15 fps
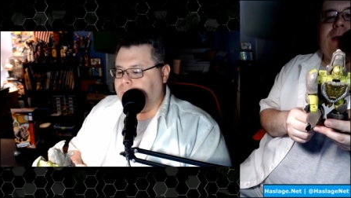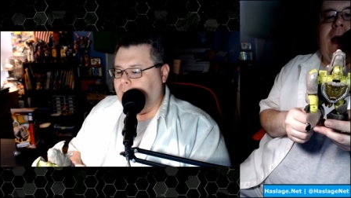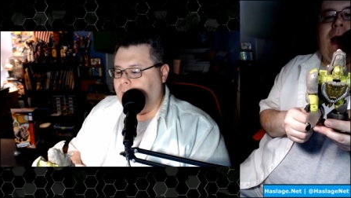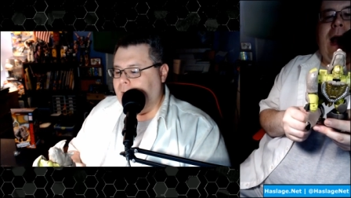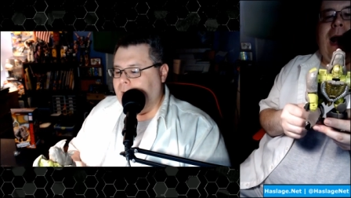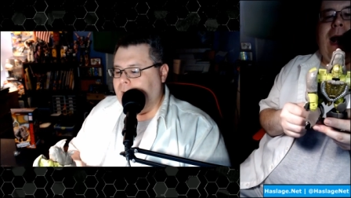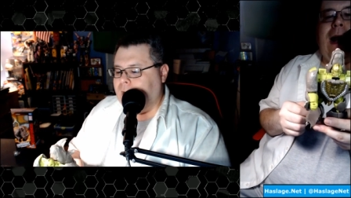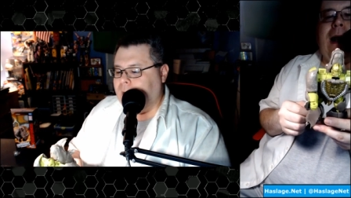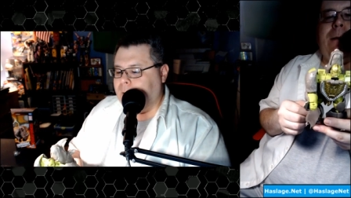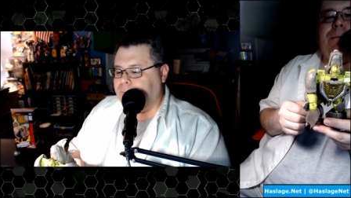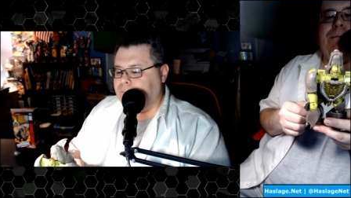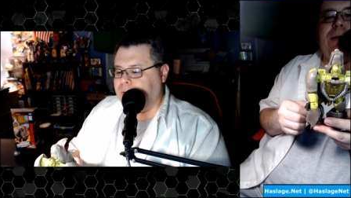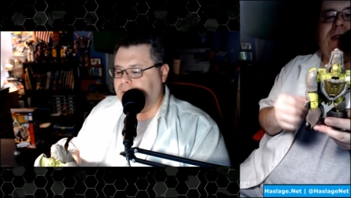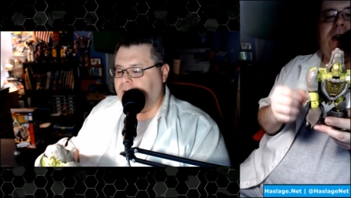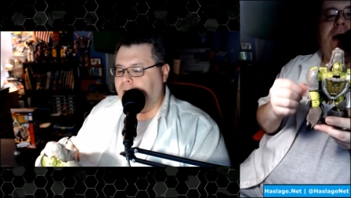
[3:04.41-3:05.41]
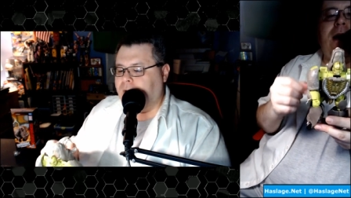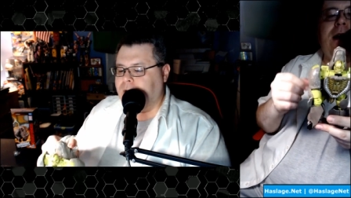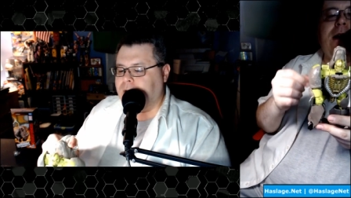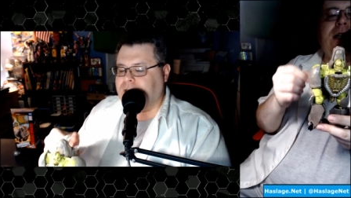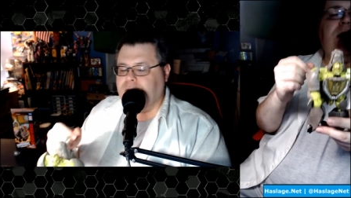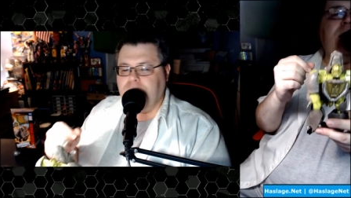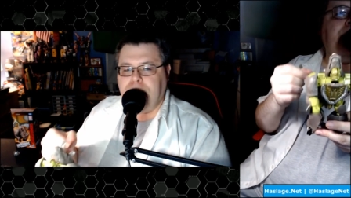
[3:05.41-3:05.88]
But there are
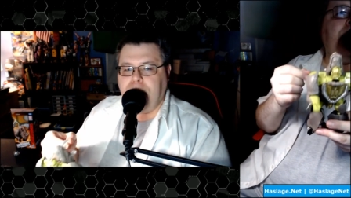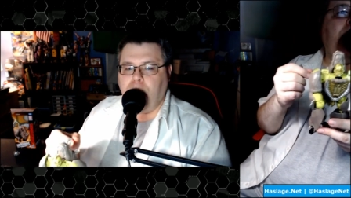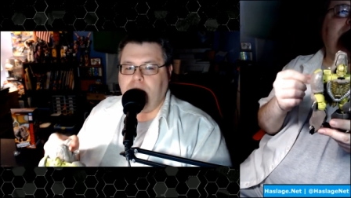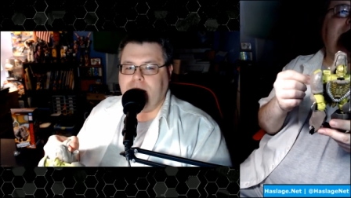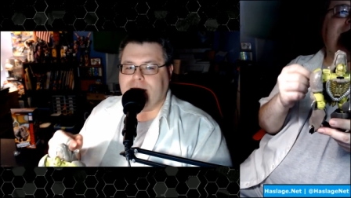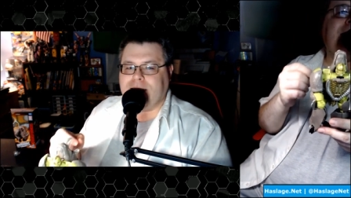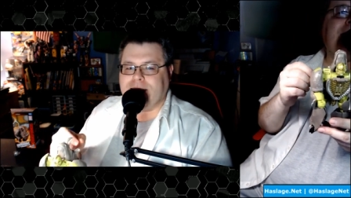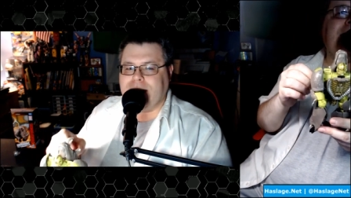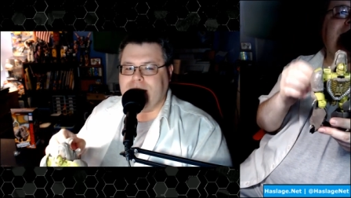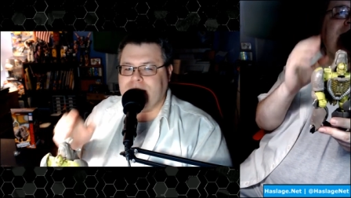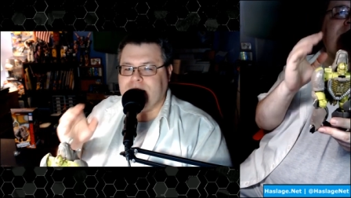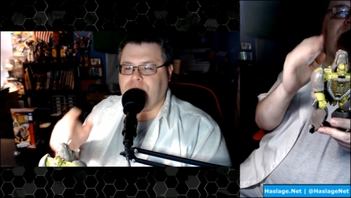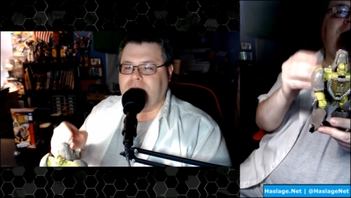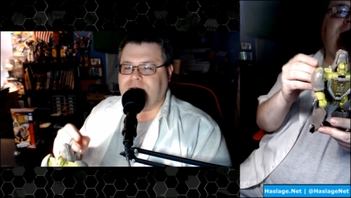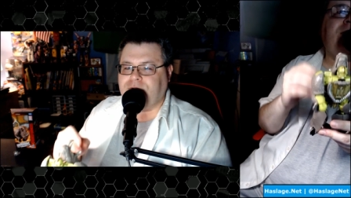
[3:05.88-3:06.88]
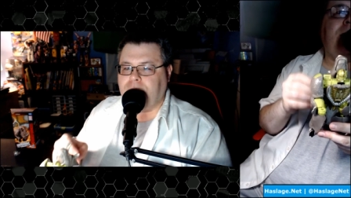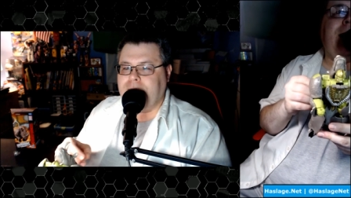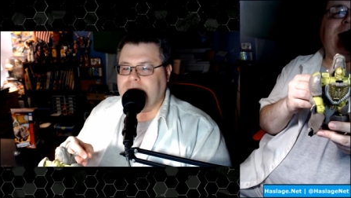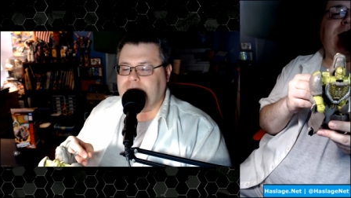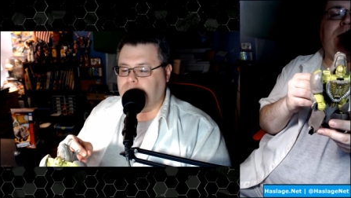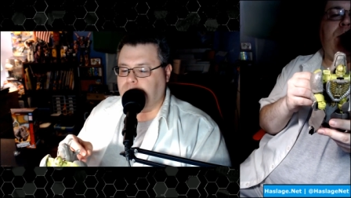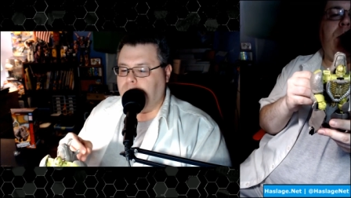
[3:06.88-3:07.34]
2 points in this
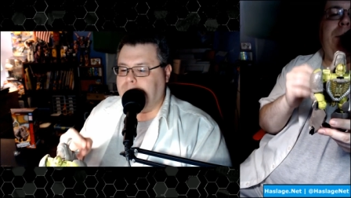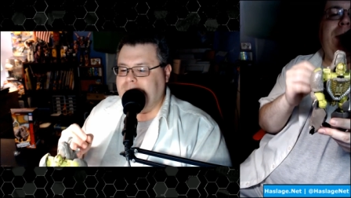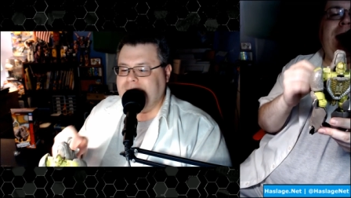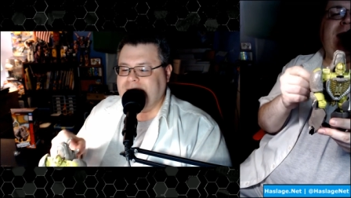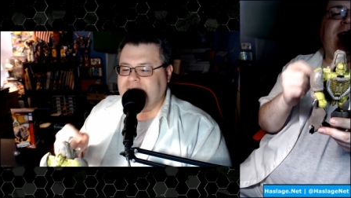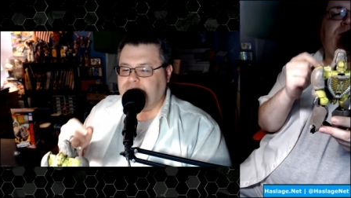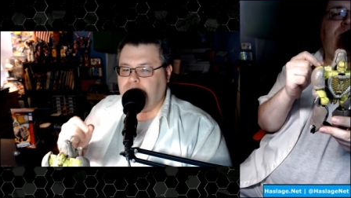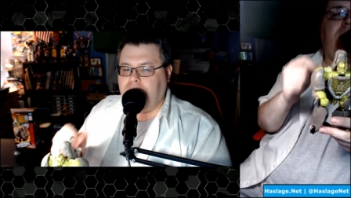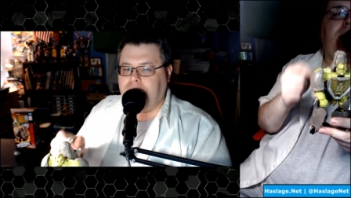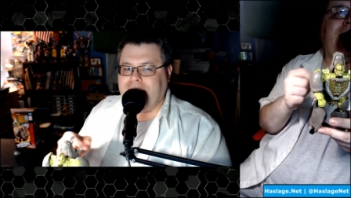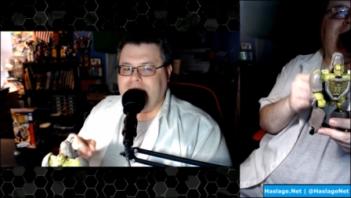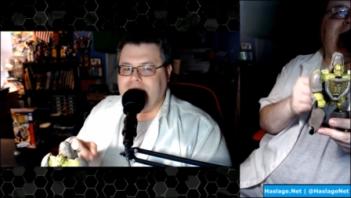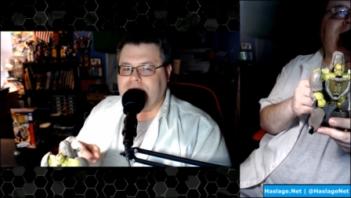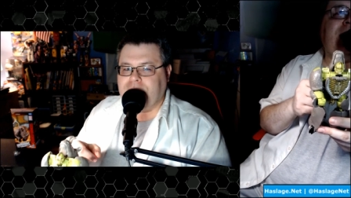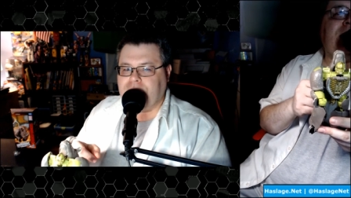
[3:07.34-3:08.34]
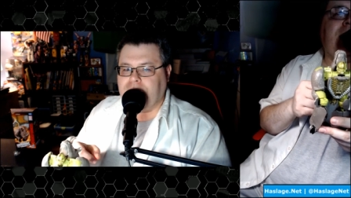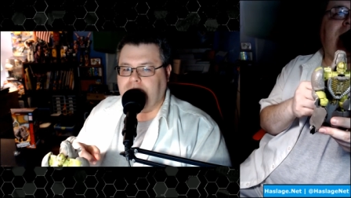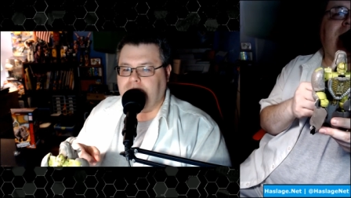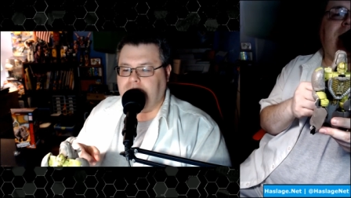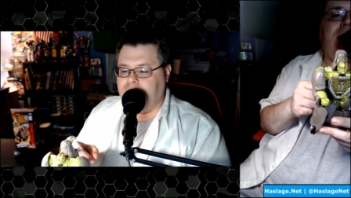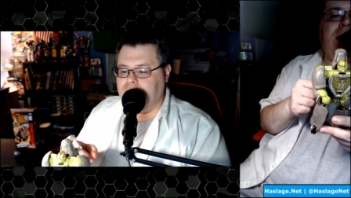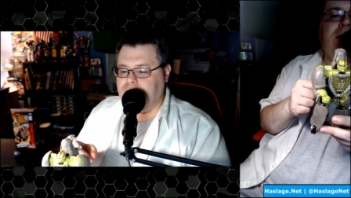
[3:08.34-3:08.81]
transformation where pieces rub against each
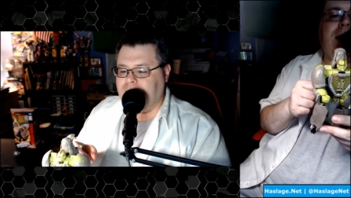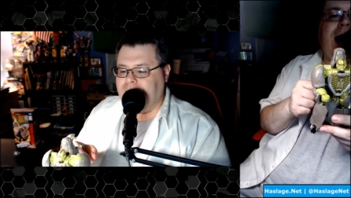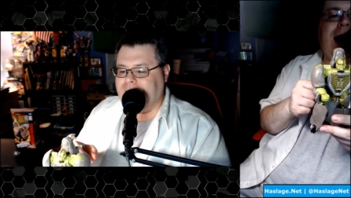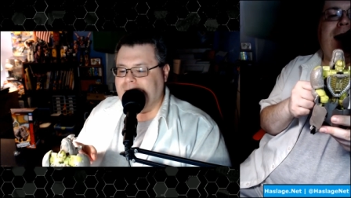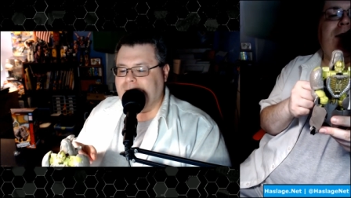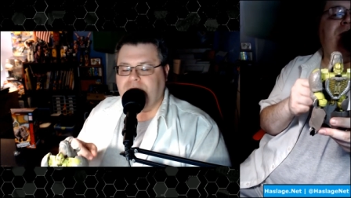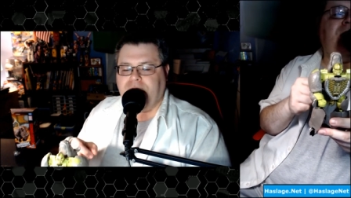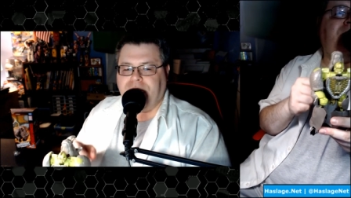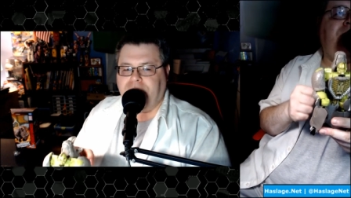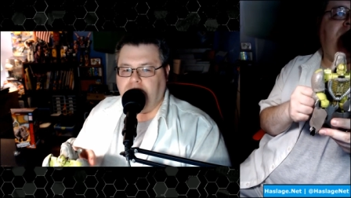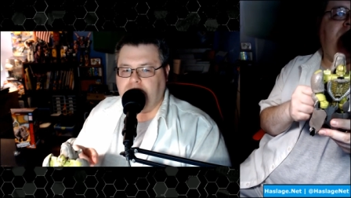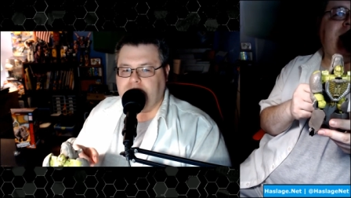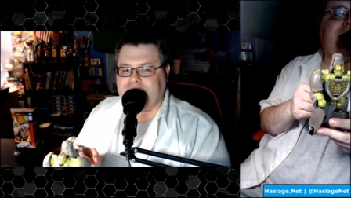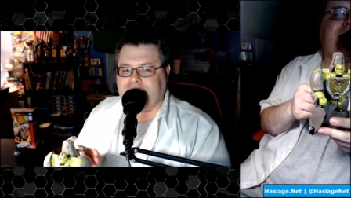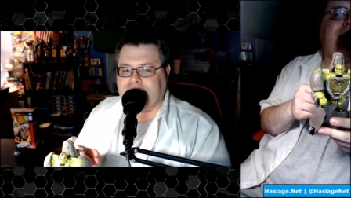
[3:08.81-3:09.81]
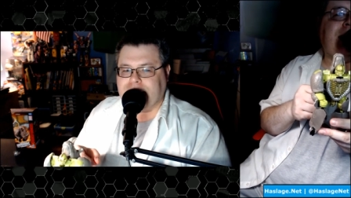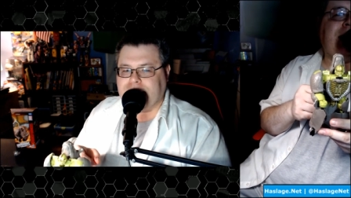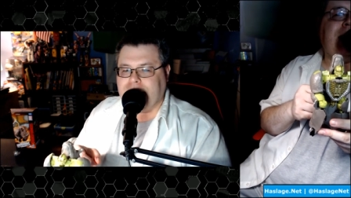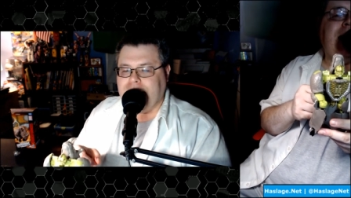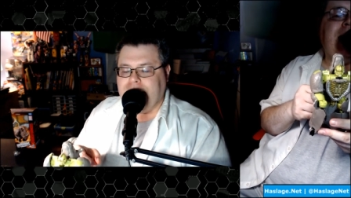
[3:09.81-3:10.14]
other, and you kind of have to force it.